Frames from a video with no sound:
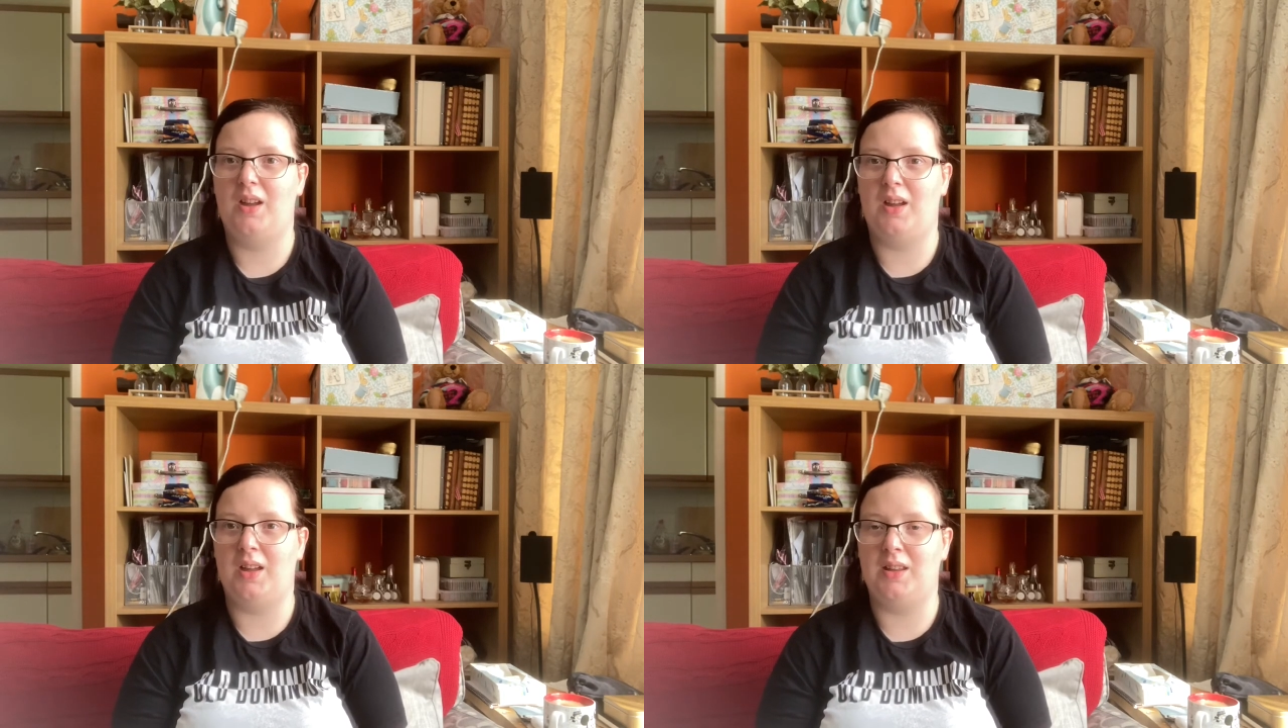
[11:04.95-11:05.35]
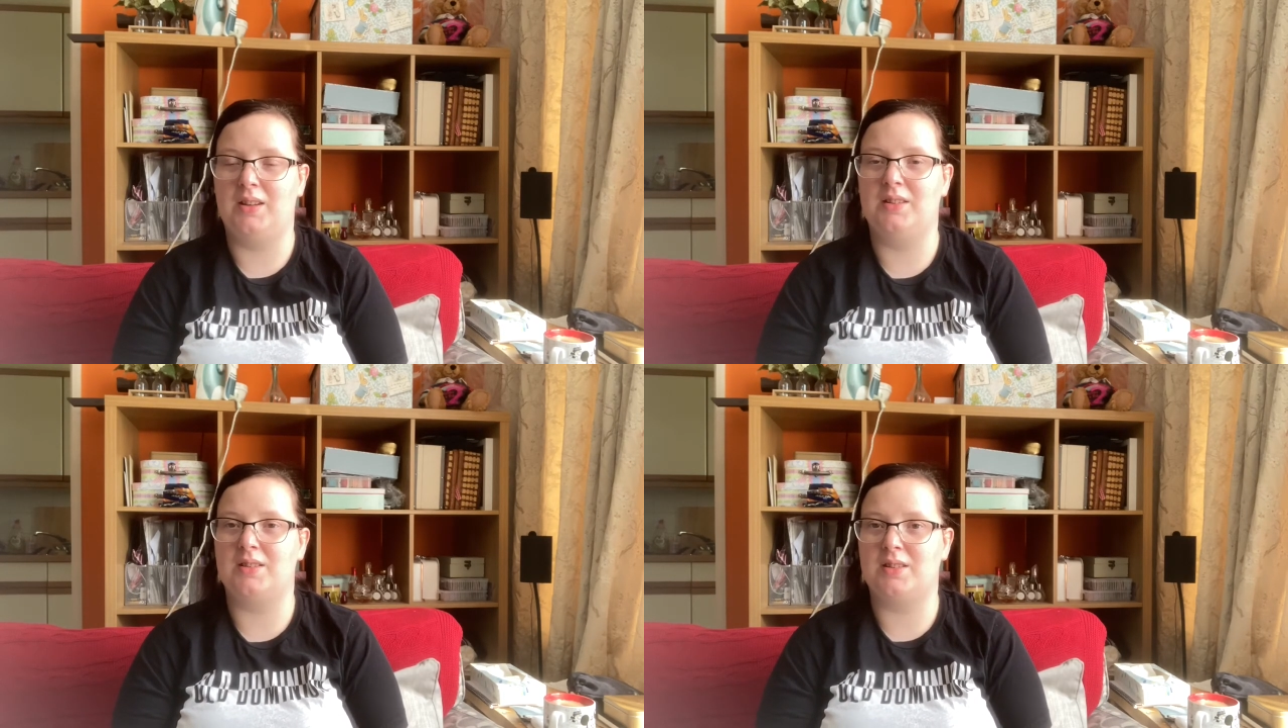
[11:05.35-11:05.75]

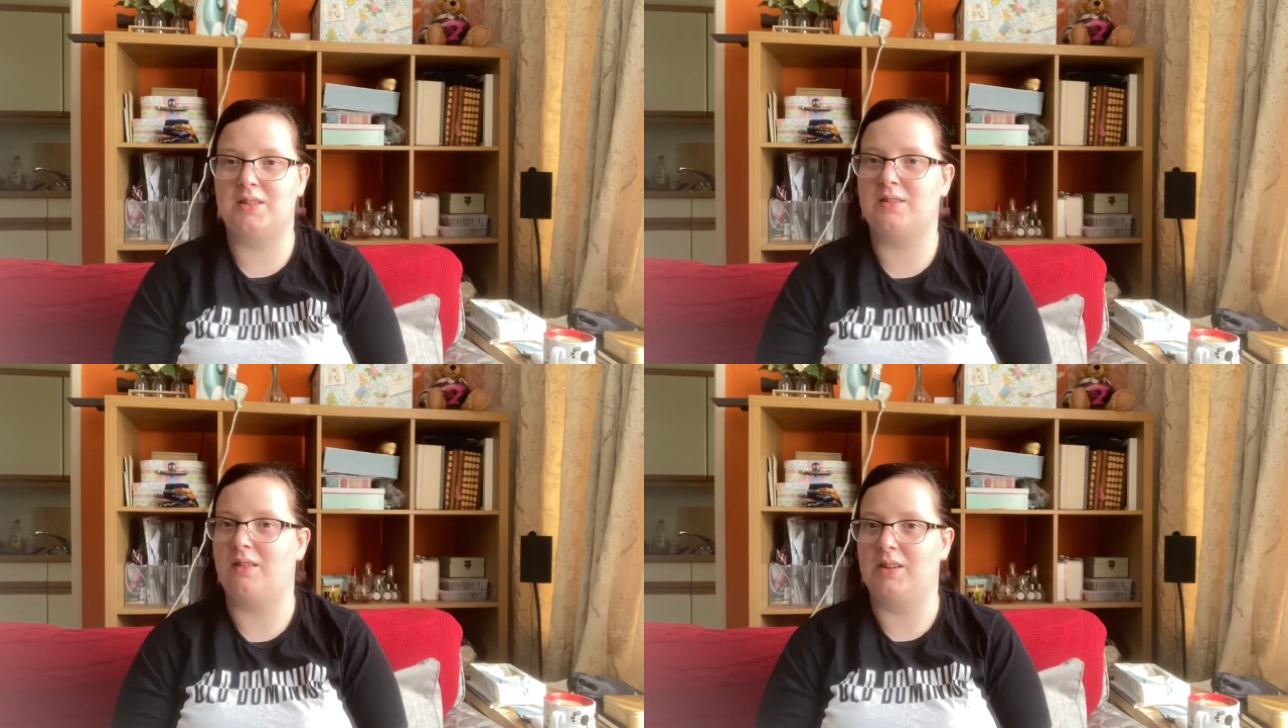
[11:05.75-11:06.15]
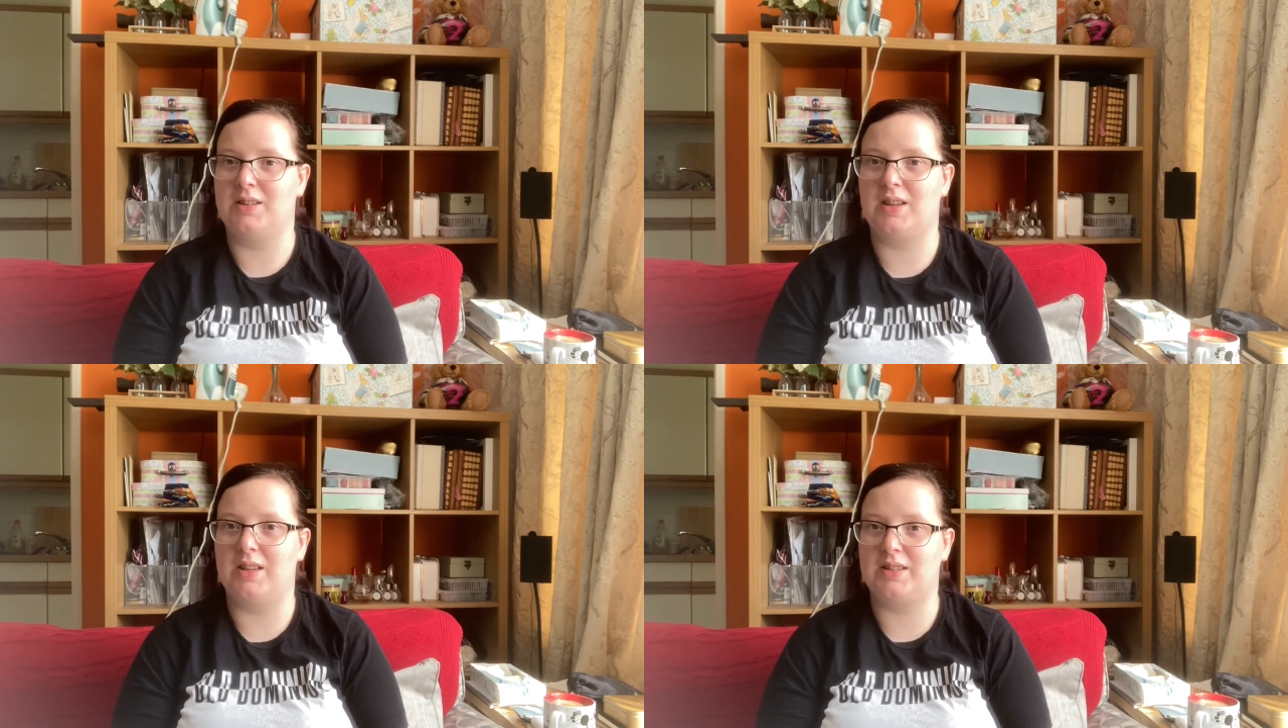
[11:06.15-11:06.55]
and it's starting
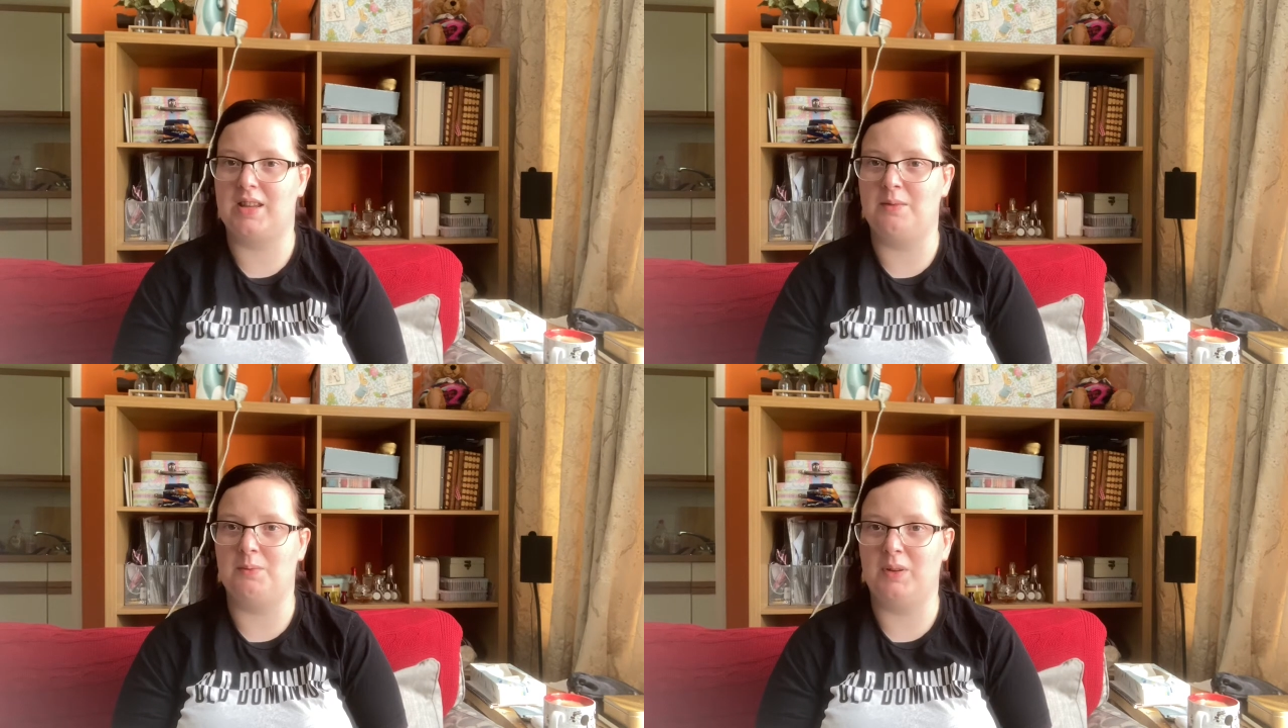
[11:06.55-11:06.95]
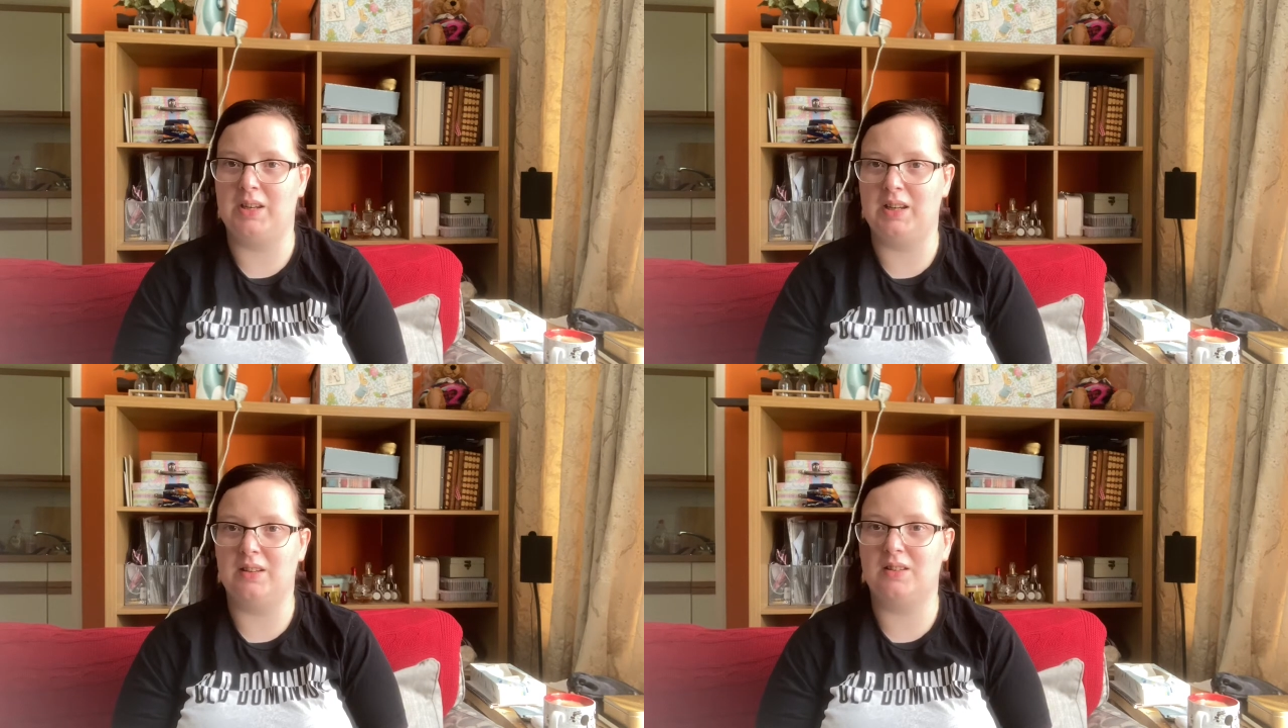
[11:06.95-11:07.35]
to get to
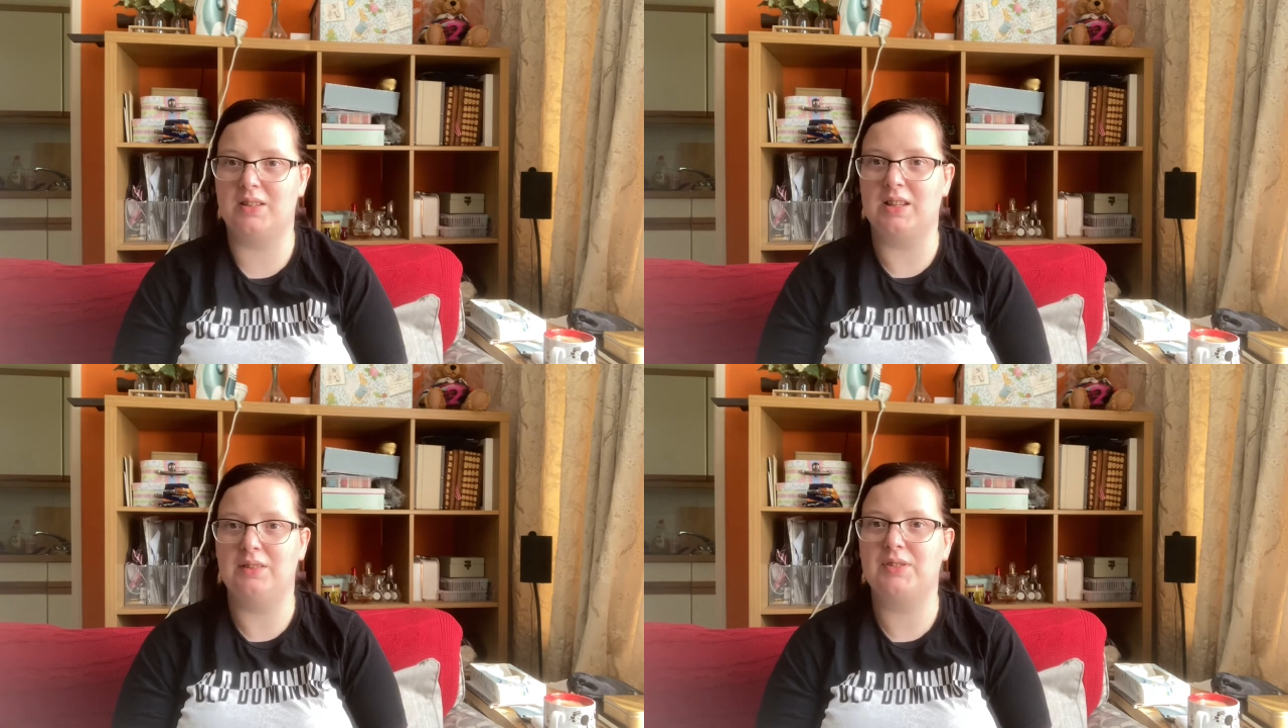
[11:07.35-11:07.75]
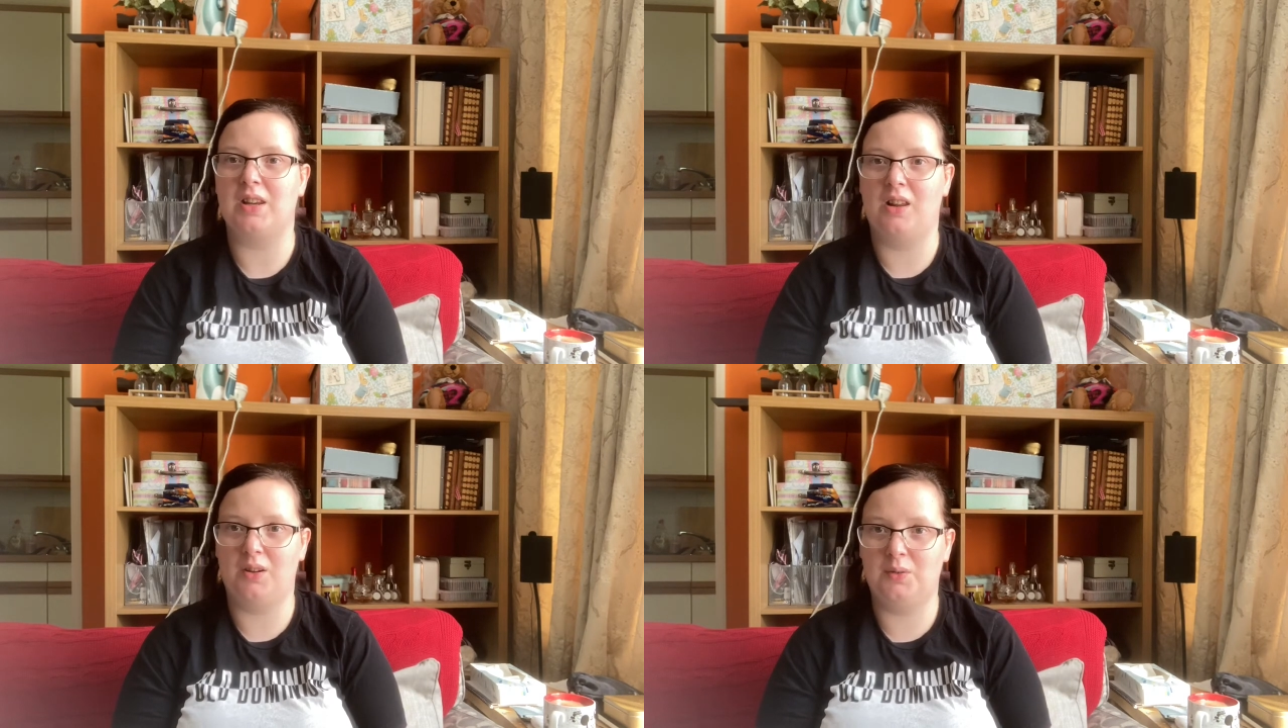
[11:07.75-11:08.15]
him because he lives
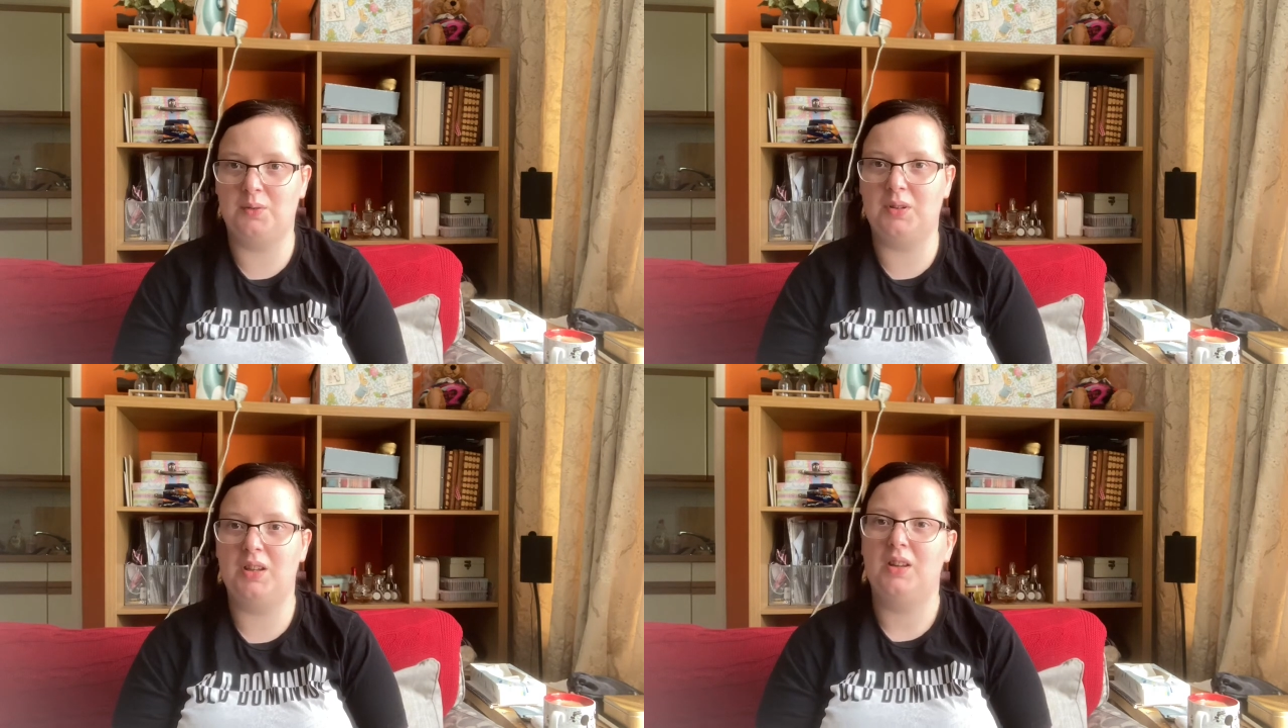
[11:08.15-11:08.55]
alone.